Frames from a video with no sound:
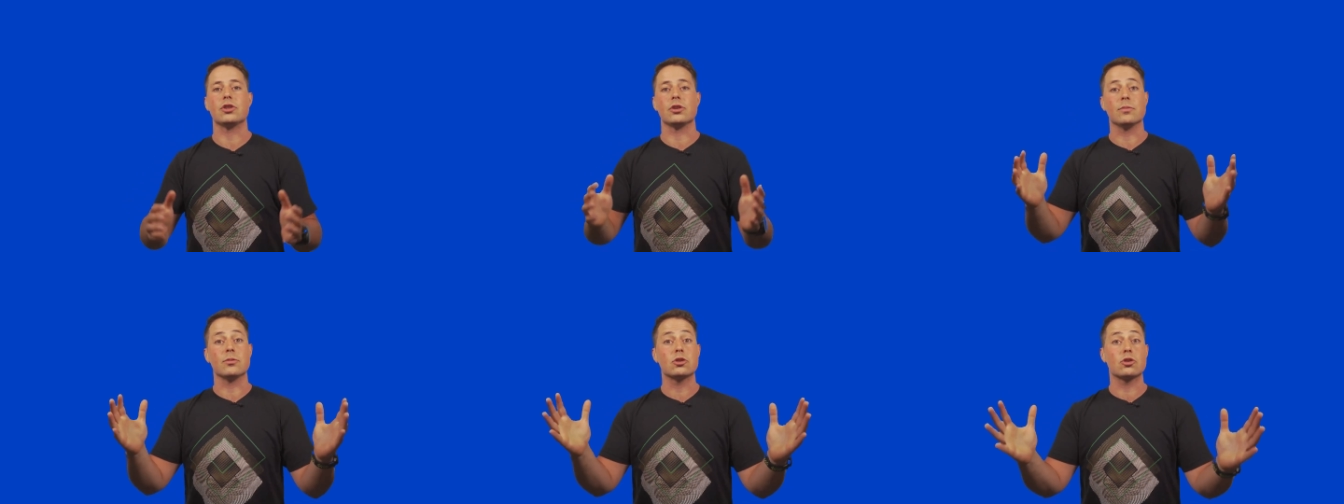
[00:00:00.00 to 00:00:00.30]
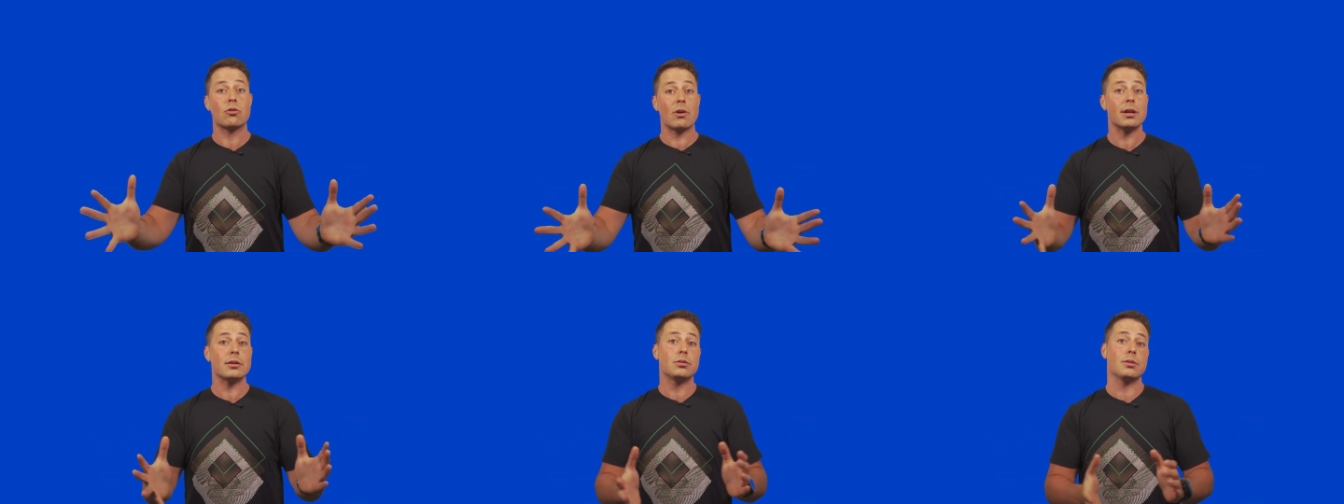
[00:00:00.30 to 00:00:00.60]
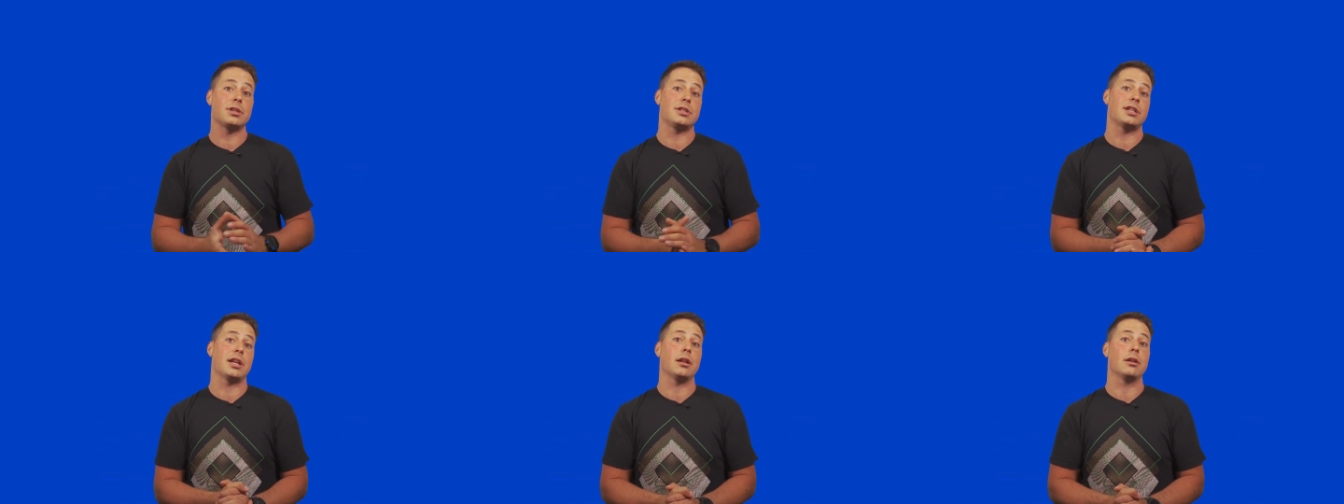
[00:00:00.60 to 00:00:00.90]
subscribe
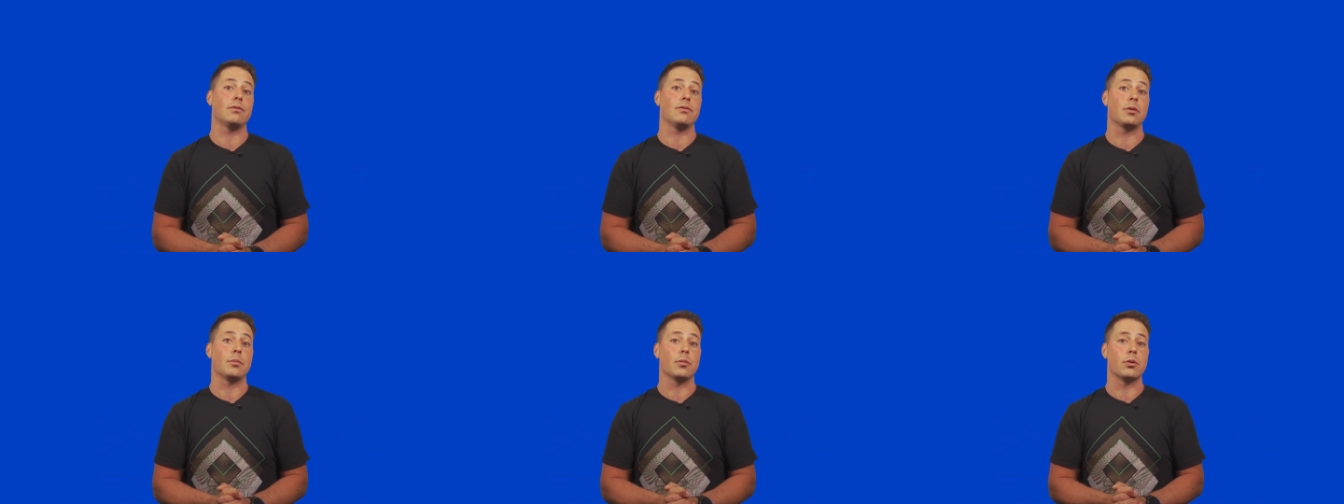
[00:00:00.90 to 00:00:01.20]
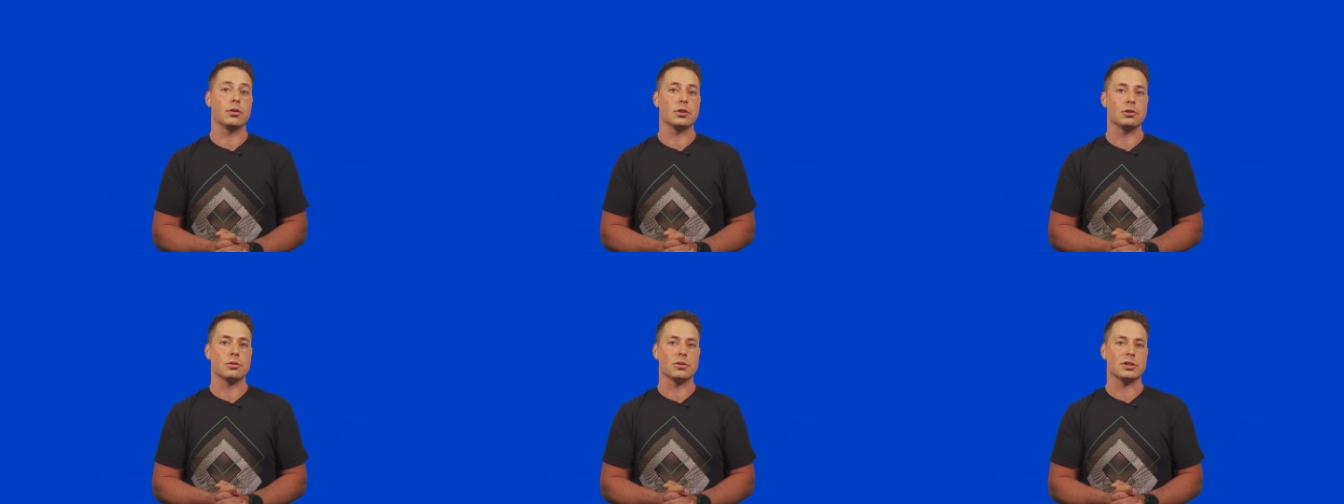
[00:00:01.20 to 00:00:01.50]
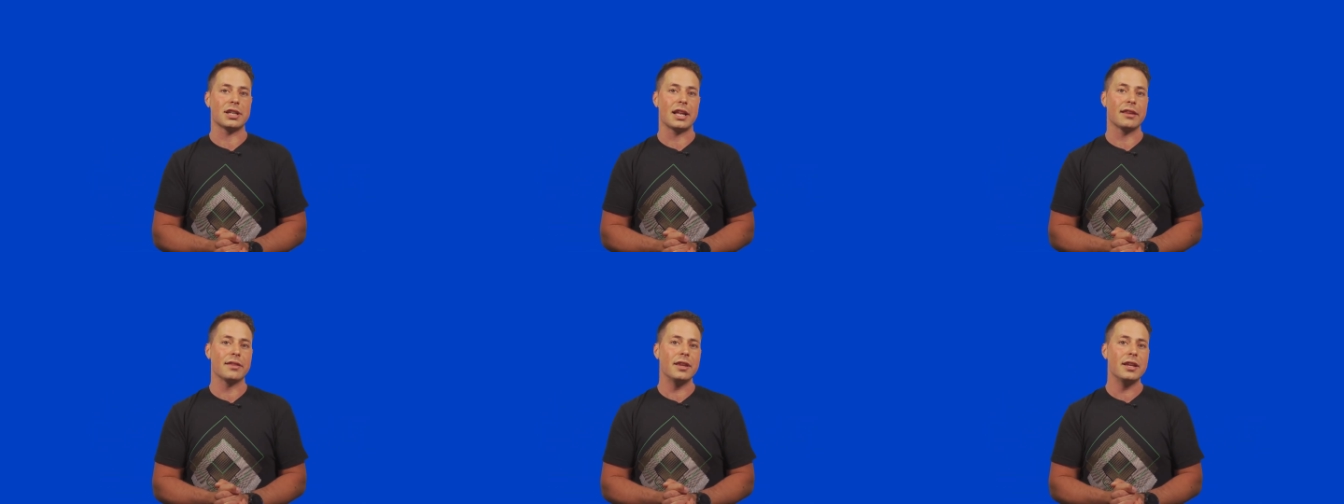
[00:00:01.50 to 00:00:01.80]
to the channel for more
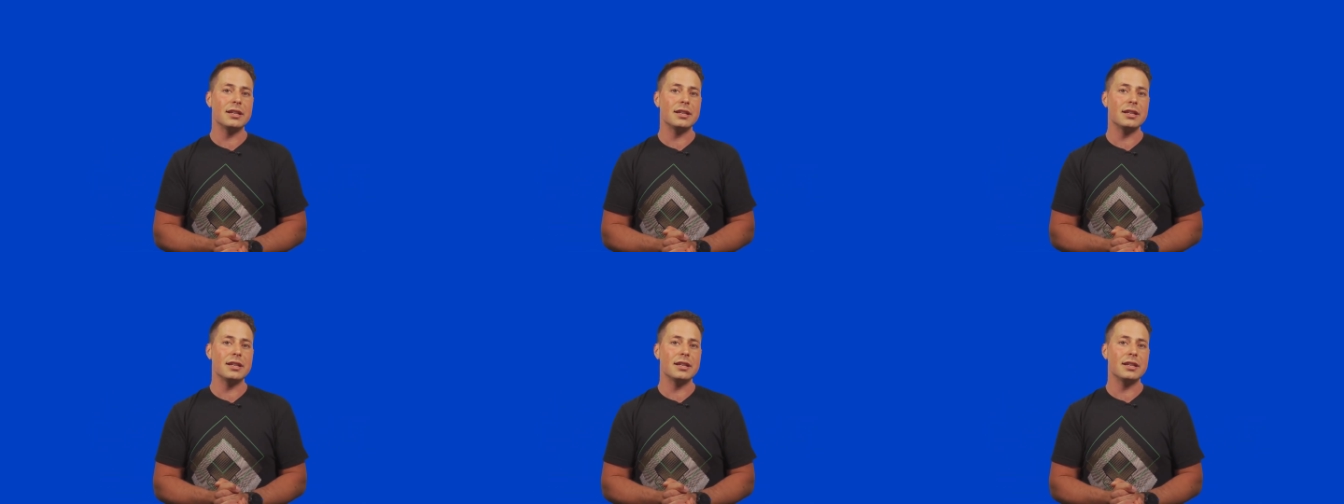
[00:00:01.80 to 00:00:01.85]
tools like